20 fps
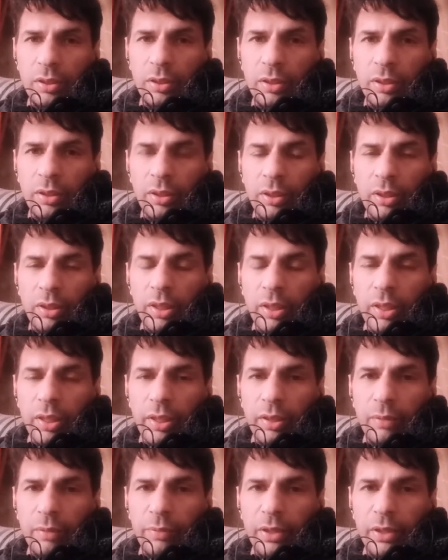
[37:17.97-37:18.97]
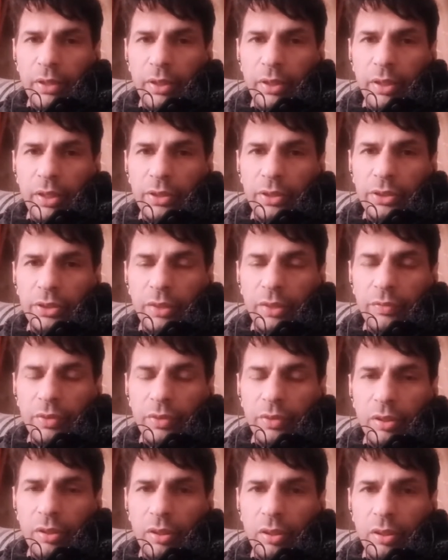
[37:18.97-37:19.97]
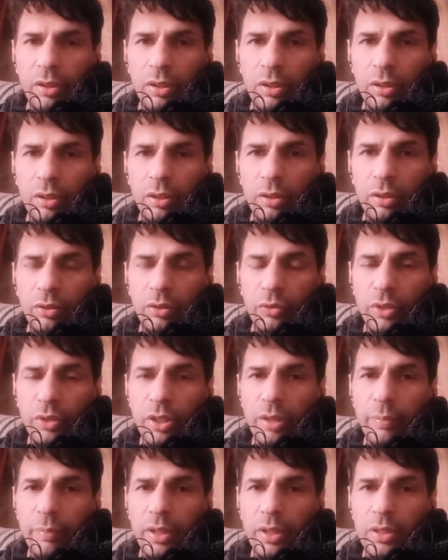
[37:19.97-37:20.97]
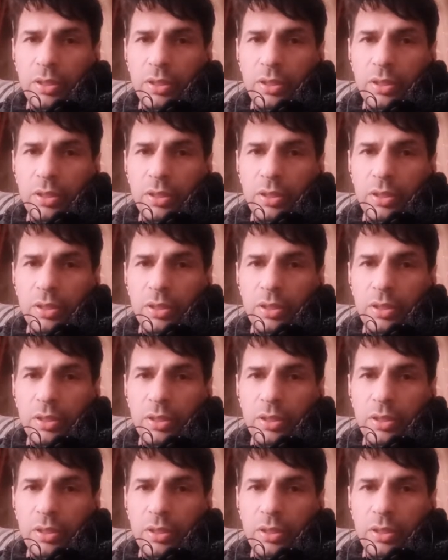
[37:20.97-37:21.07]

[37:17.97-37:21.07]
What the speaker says: and I completed that sheet within 20 minutes.